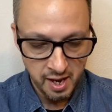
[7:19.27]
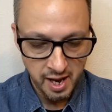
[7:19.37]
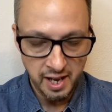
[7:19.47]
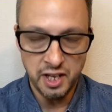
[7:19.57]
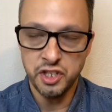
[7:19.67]

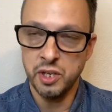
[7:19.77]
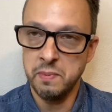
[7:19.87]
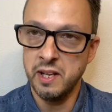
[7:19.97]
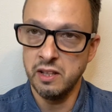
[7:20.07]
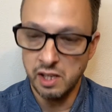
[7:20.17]
And it took
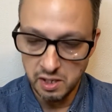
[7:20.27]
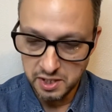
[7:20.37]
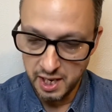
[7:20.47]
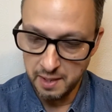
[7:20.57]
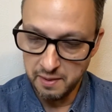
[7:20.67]
me a long
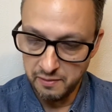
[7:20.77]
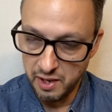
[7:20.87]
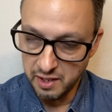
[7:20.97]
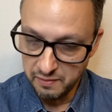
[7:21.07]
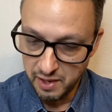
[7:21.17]
time to
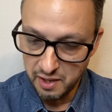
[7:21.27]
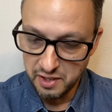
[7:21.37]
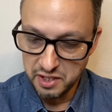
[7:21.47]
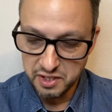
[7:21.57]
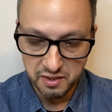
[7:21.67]
finally find
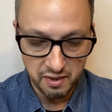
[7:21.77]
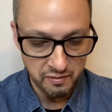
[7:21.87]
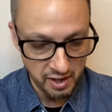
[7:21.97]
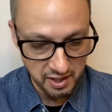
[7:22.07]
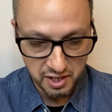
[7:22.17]

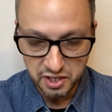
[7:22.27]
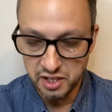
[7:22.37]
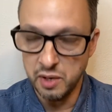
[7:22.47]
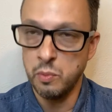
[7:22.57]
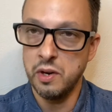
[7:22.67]
this. And
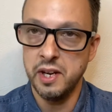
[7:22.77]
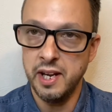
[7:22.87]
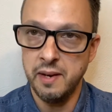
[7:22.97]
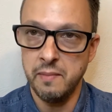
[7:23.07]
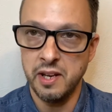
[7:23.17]
then one
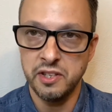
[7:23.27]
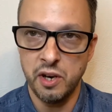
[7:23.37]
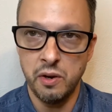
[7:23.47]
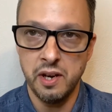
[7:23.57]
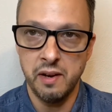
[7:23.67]
day I
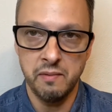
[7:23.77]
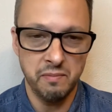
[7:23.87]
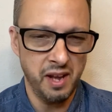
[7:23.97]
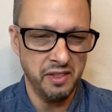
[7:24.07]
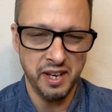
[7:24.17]
saw it
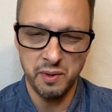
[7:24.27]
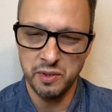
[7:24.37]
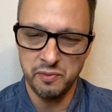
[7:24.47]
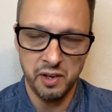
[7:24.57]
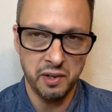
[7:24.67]
on, I think it
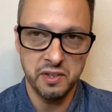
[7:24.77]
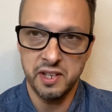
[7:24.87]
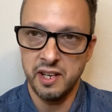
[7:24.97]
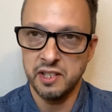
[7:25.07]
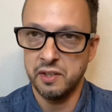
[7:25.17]
was Fragrance
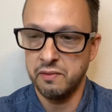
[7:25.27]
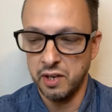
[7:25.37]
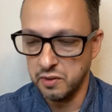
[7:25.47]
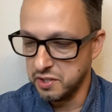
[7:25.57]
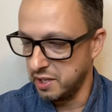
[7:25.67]
X or
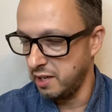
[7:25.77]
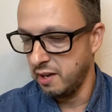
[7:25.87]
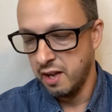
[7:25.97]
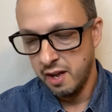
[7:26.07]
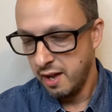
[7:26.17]
Fragrance Net.
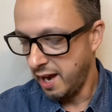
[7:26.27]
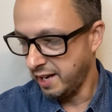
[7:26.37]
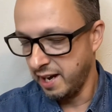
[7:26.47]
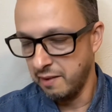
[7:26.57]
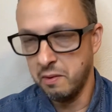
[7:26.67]
I
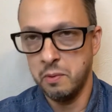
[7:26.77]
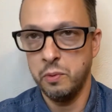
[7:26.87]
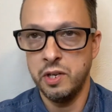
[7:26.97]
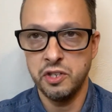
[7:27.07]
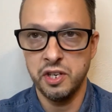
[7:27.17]
can't remember
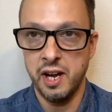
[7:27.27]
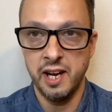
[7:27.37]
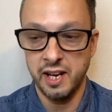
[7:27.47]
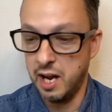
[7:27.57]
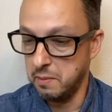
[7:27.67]
which, and I
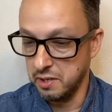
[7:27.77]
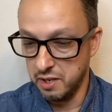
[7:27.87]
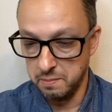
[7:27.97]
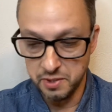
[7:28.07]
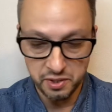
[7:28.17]
gobbled it
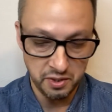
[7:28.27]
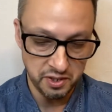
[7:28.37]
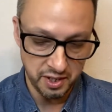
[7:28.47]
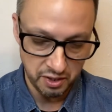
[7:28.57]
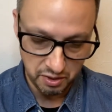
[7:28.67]
up as soon as
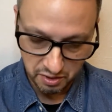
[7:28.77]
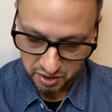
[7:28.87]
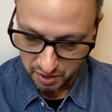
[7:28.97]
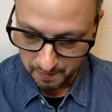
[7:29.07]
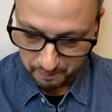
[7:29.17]
I could.
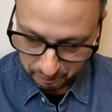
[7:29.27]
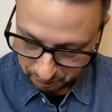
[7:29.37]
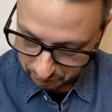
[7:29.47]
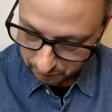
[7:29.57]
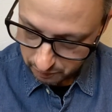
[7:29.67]
So
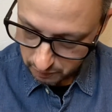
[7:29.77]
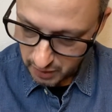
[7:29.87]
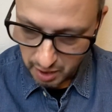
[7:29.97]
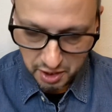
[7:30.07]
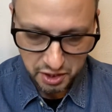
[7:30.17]

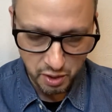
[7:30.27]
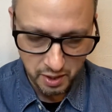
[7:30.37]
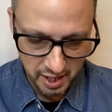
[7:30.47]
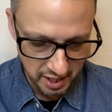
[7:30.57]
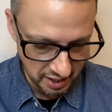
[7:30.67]
let's go
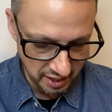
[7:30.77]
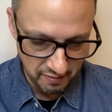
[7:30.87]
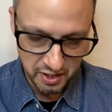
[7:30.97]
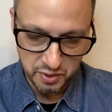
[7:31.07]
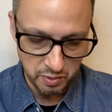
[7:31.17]
ahead and
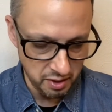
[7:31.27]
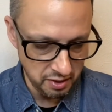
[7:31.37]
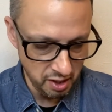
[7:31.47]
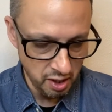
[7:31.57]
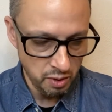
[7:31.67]
give this
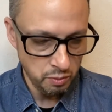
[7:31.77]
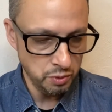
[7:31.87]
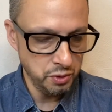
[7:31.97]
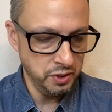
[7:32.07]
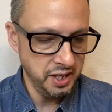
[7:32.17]
one. We'll
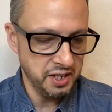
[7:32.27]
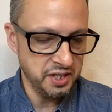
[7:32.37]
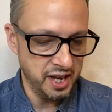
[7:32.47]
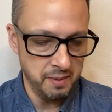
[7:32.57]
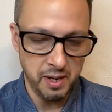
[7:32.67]
do the
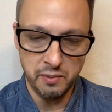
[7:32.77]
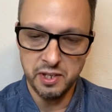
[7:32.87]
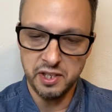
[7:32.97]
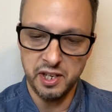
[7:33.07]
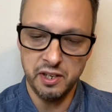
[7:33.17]
inside of my
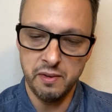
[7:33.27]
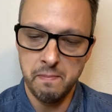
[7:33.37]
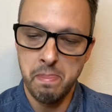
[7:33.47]
wrist here.